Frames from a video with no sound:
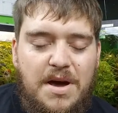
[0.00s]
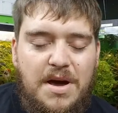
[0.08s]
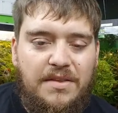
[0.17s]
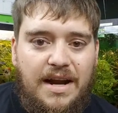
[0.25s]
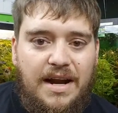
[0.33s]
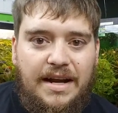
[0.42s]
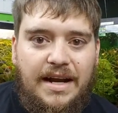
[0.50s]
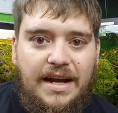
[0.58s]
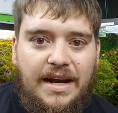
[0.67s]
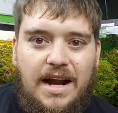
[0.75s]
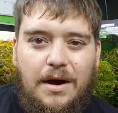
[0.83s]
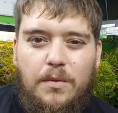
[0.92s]
that I got,
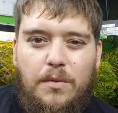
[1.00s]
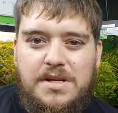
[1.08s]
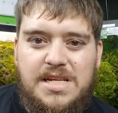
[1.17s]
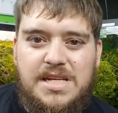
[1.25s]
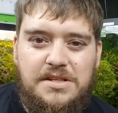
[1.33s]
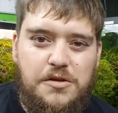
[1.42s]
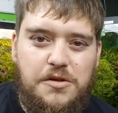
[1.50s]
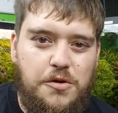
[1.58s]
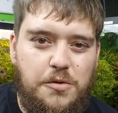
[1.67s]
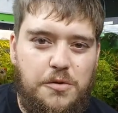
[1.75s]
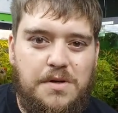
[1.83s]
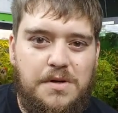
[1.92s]
I wasn't
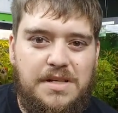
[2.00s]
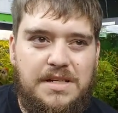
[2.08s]
too